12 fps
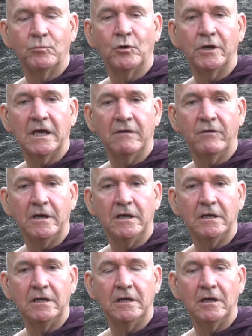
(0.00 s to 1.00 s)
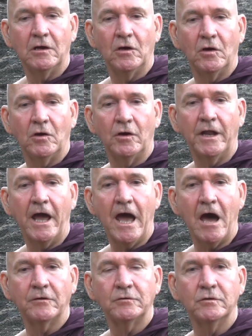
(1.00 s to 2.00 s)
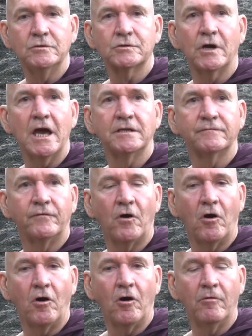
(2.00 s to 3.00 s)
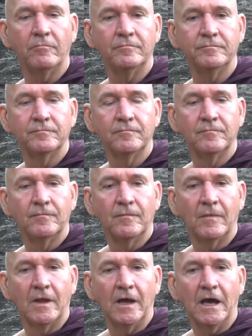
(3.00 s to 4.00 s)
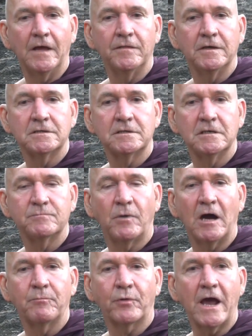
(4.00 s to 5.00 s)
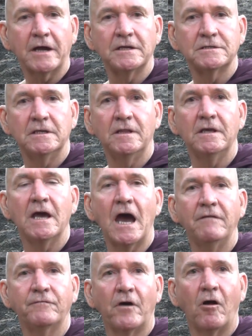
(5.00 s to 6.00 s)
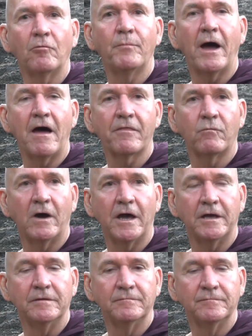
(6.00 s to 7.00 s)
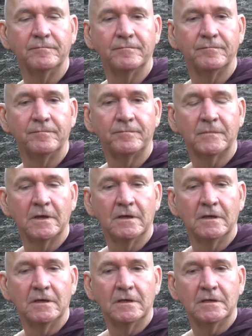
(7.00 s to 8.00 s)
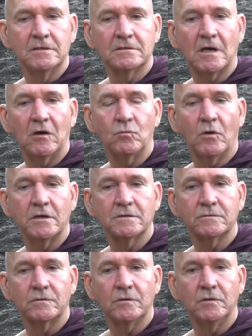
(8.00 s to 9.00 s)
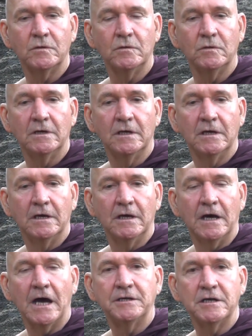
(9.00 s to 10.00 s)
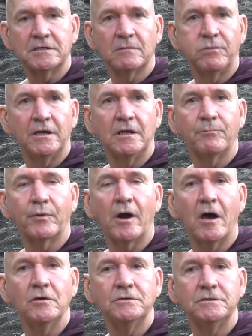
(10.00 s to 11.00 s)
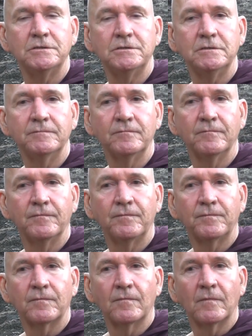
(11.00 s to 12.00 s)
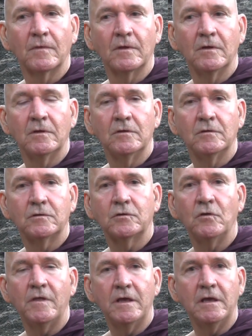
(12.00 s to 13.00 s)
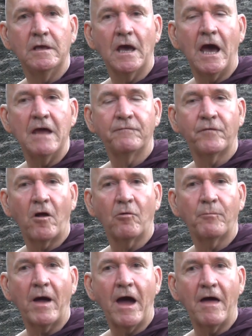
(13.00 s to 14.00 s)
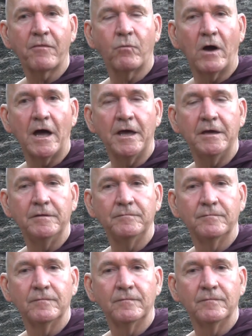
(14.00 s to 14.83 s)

Buddha giving on how to transform, and this is by practicing the Eightfold Pathway. So it was through a disciplined approach to the Eightfold Pathway